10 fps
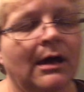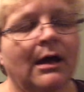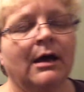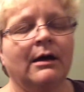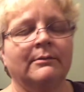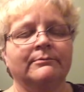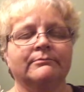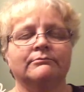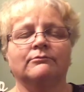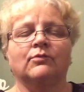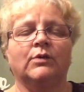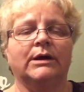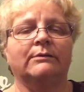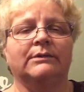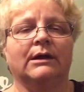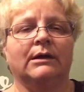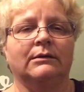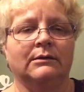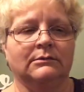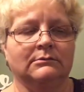um, when I'm done
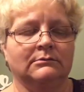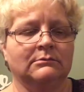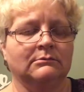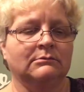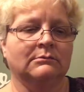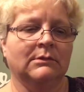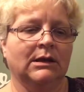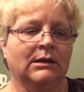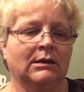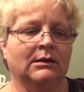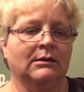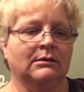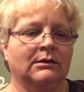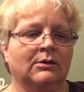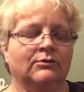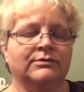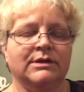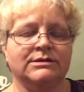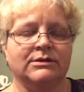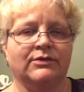and you
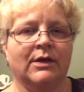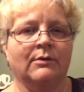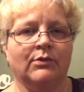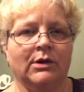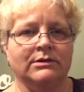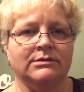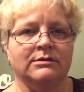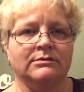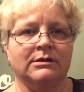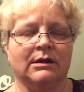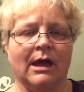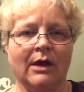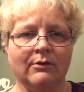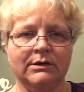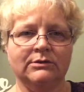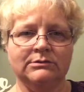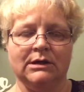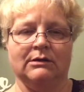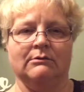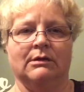that's a thought process like how would you
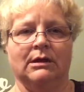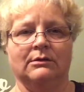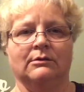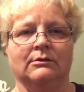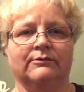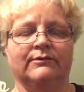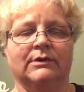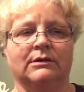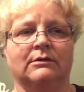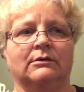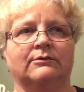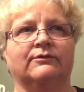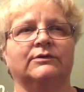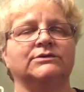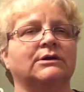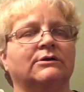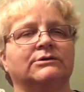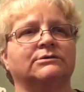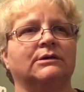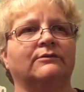decorate your vehicle for trunk or
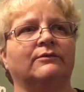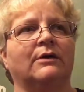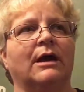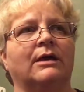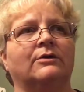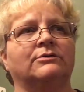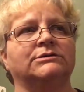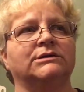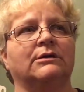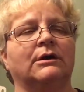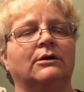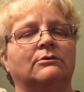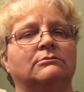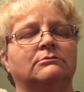treat for hi ho cherry-o